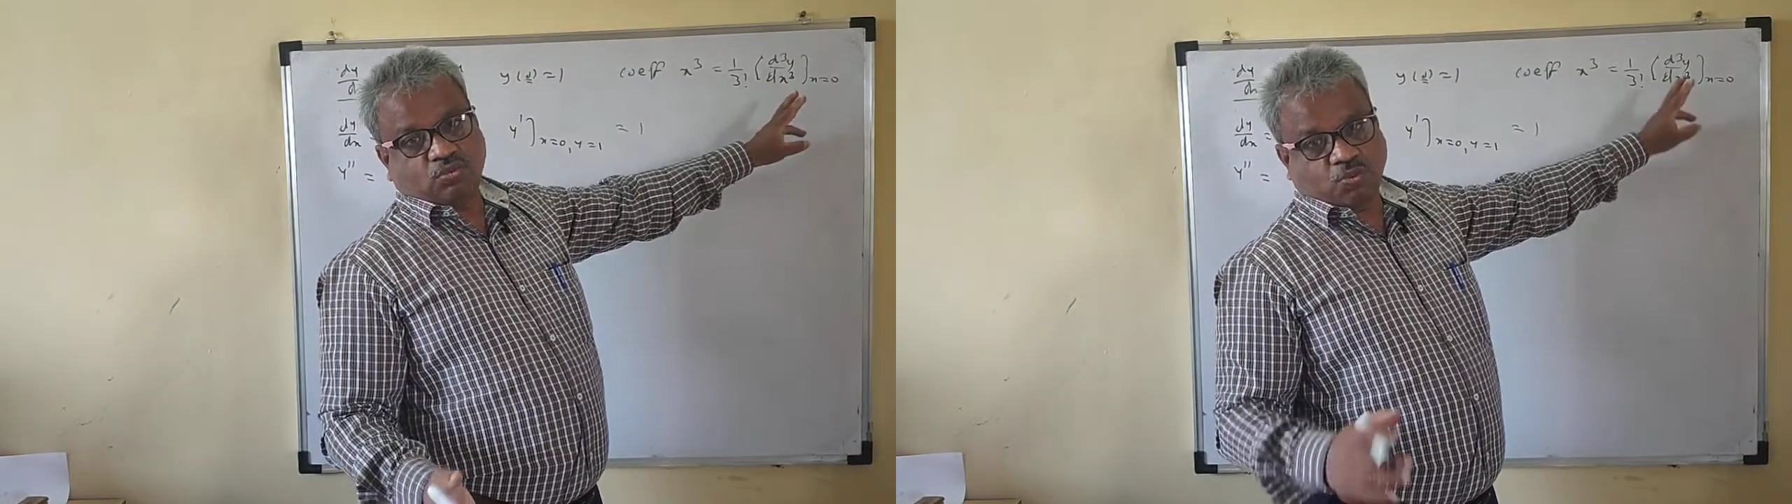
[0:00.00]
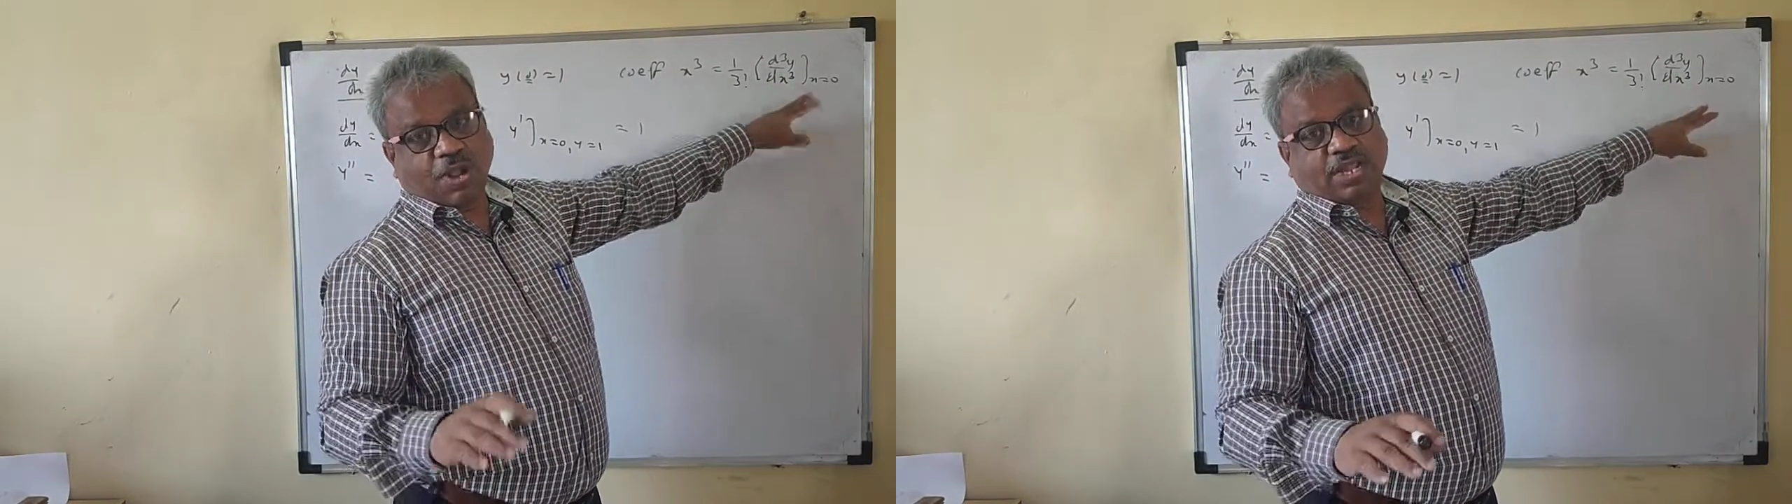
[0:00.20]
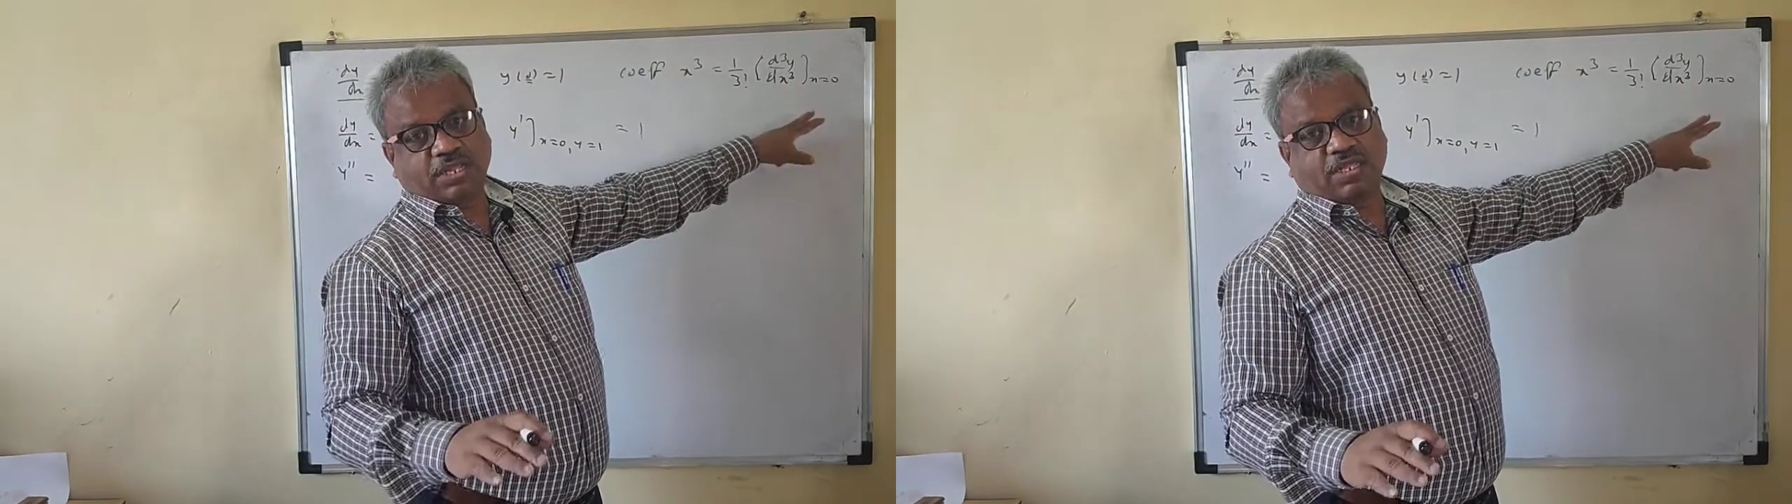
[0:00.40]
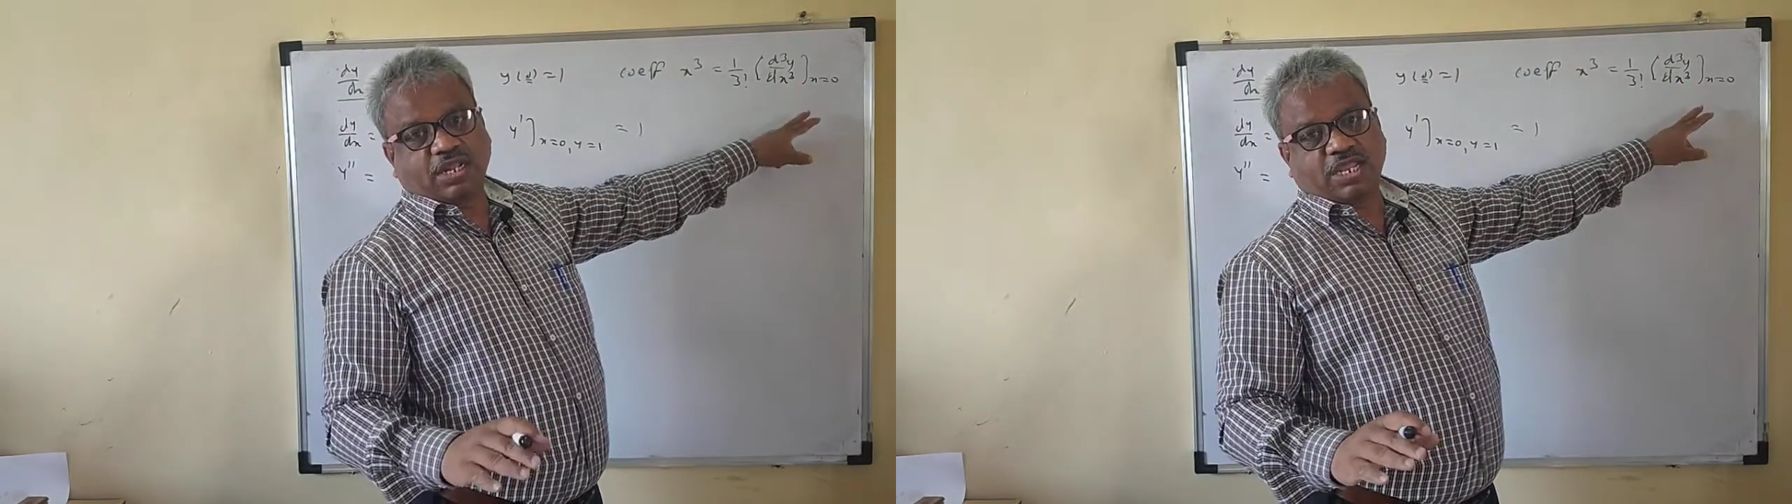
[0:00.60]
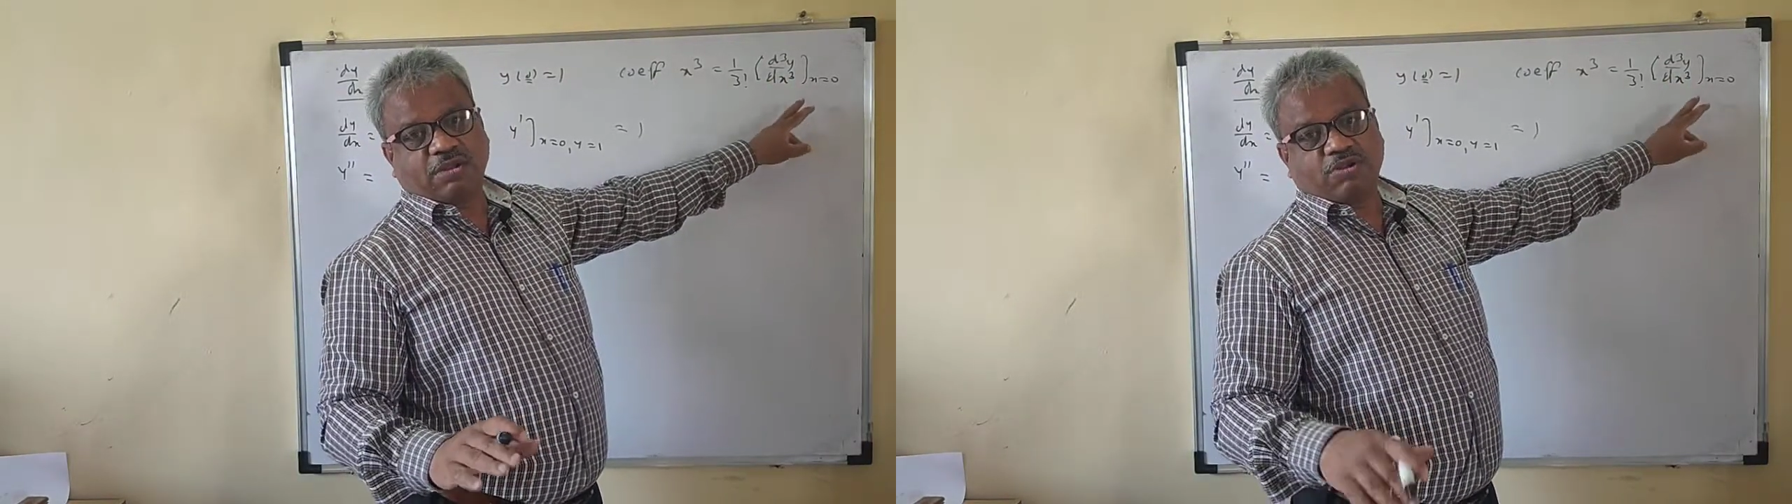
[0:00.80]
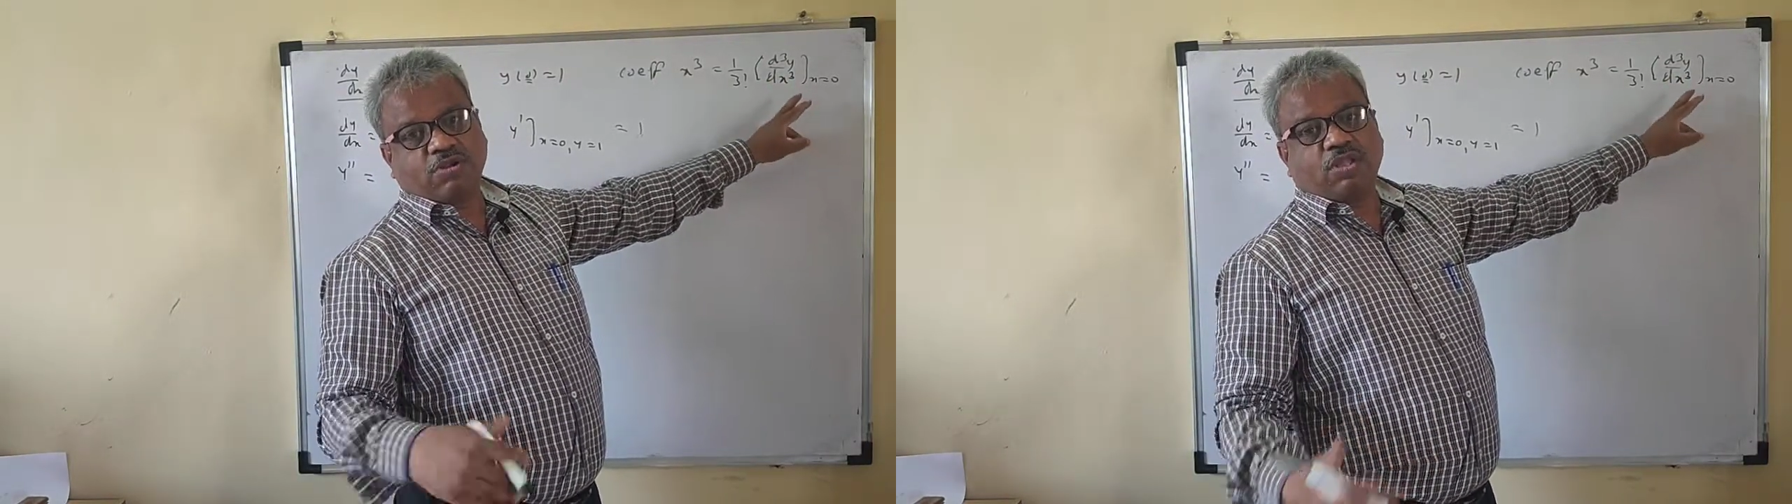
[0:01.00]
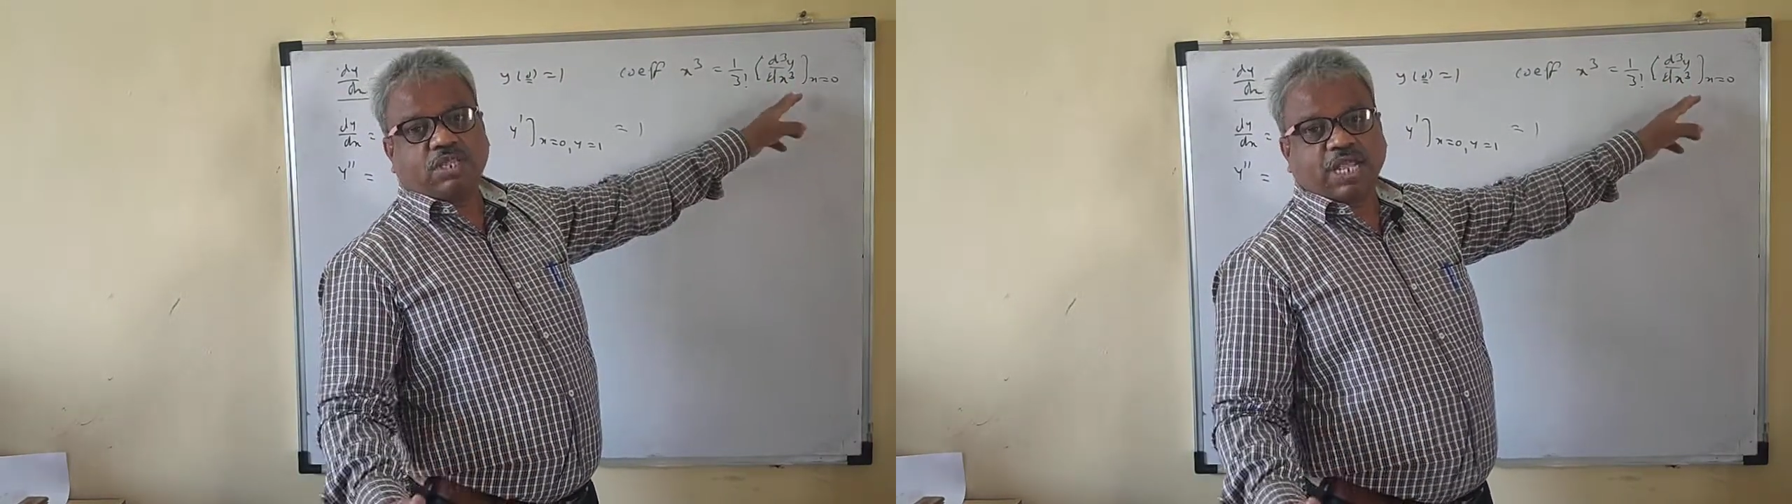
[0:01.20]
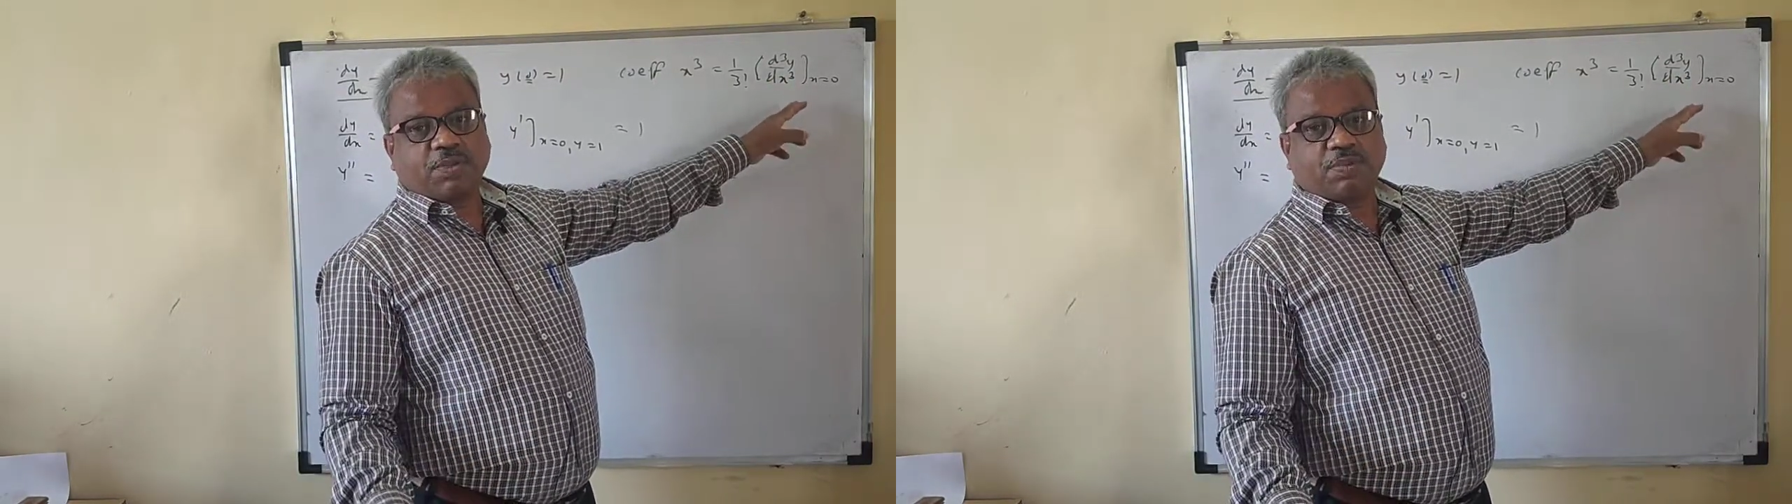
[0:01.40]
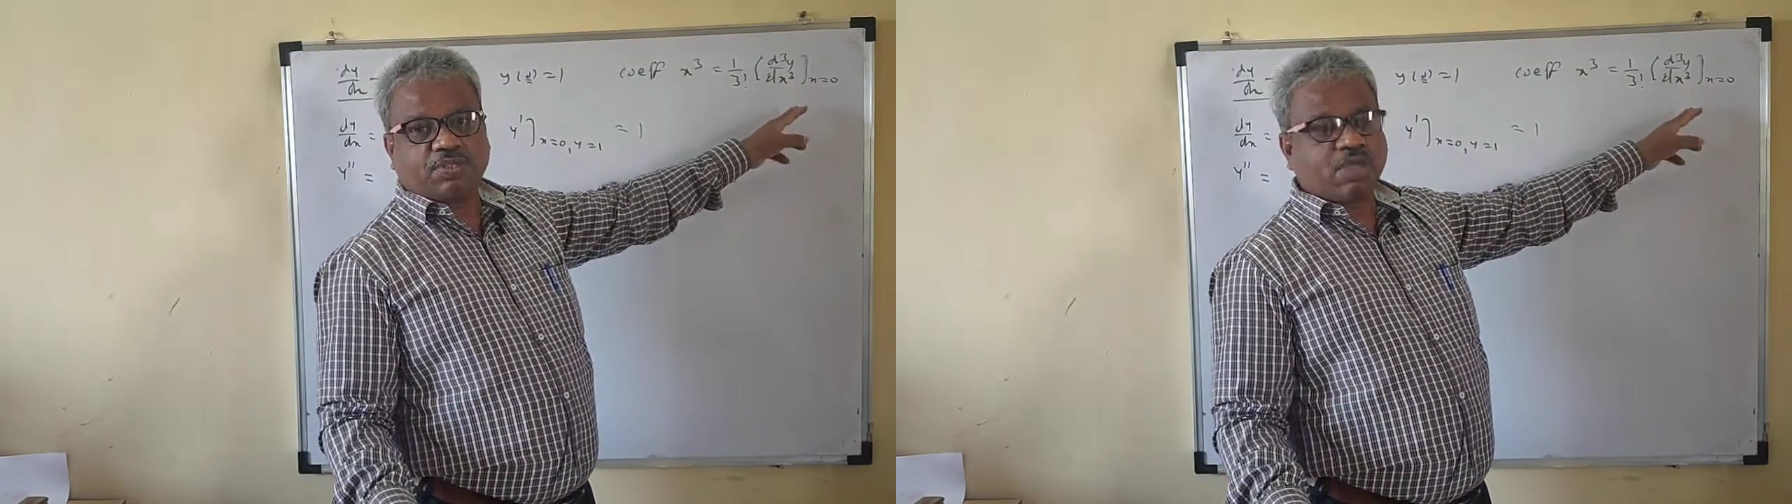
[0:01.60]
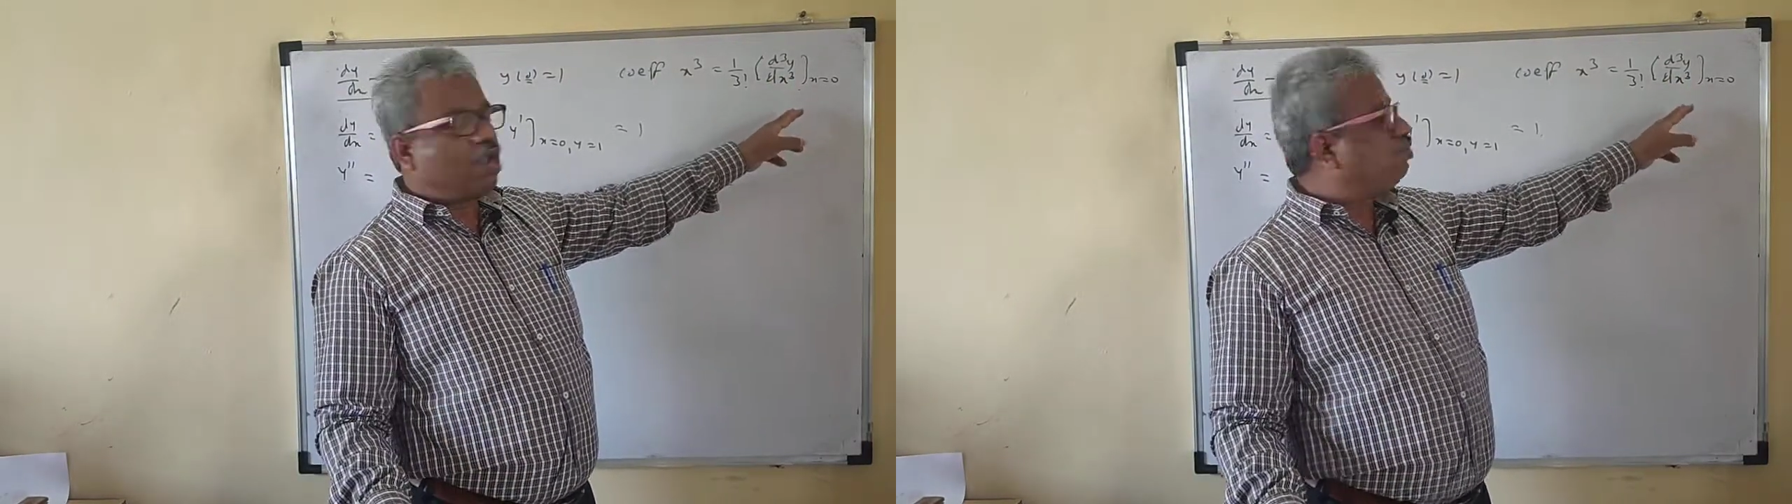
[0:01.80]
To find the third derivative, that means
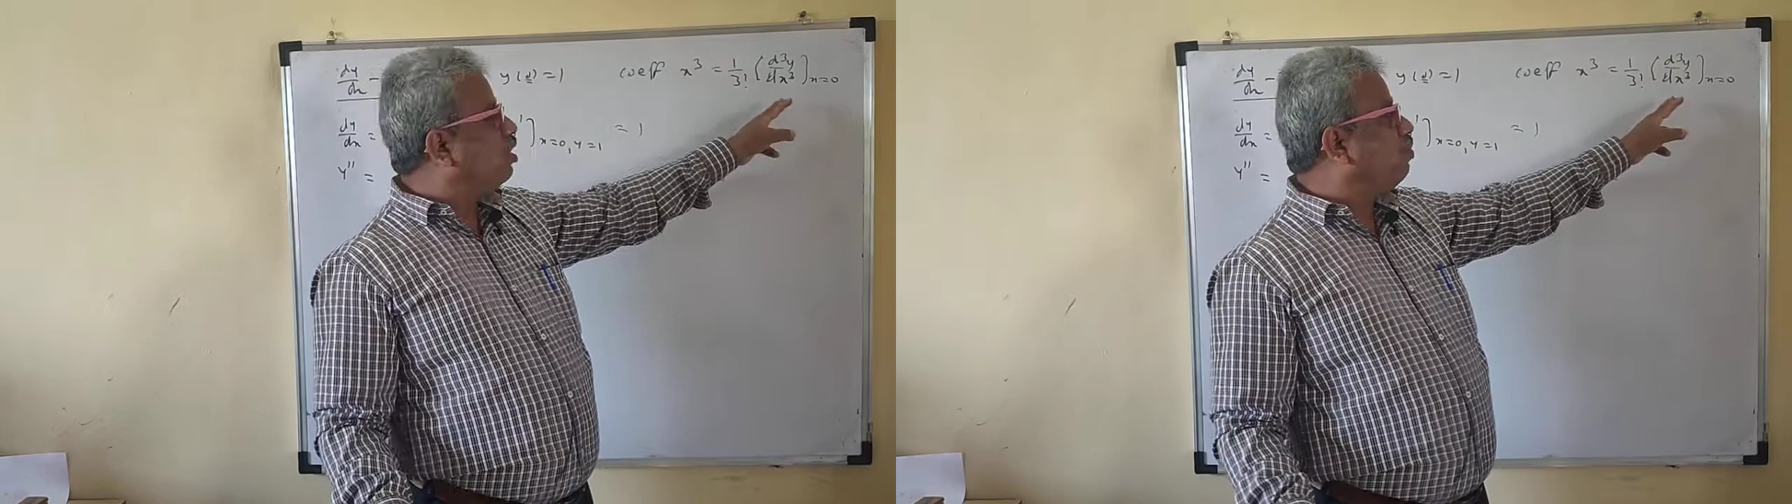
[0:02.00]
you have to